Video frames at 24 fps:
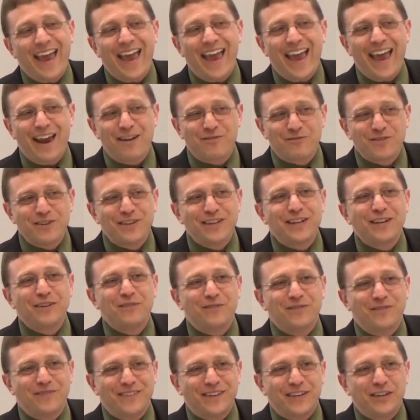And really,
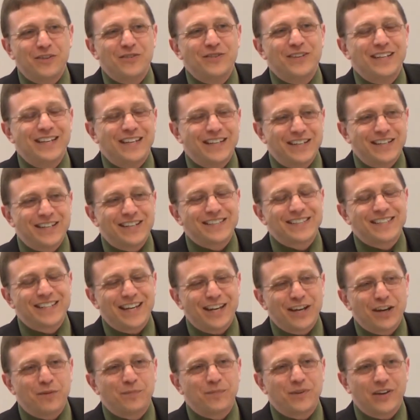you need us to
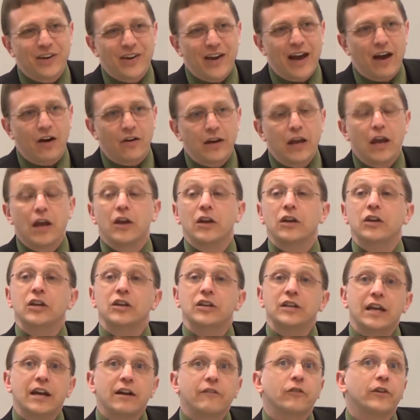help you out. You
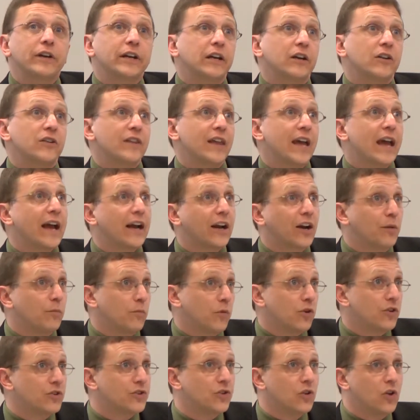never hear that
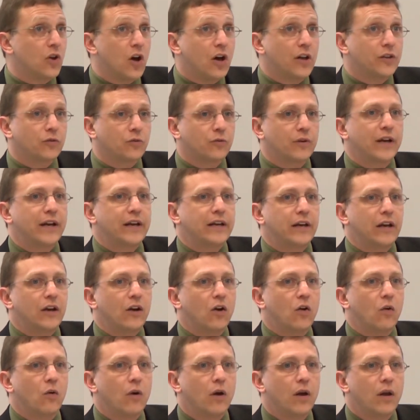commercial on the
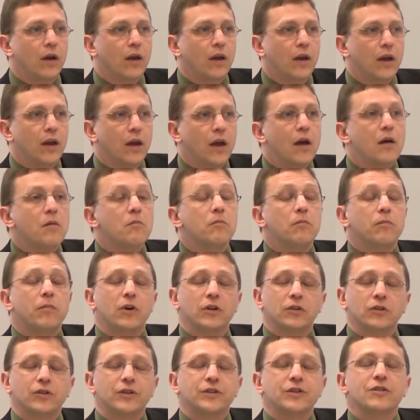radio, but
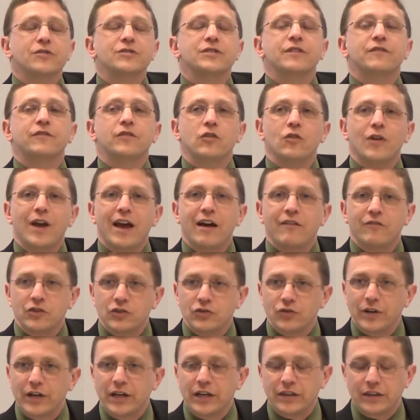Lord knows if you have a
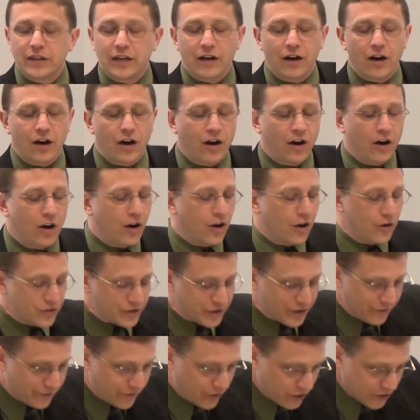drink, there are a
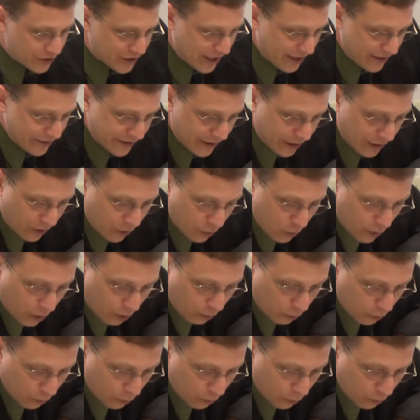host of folks out there who are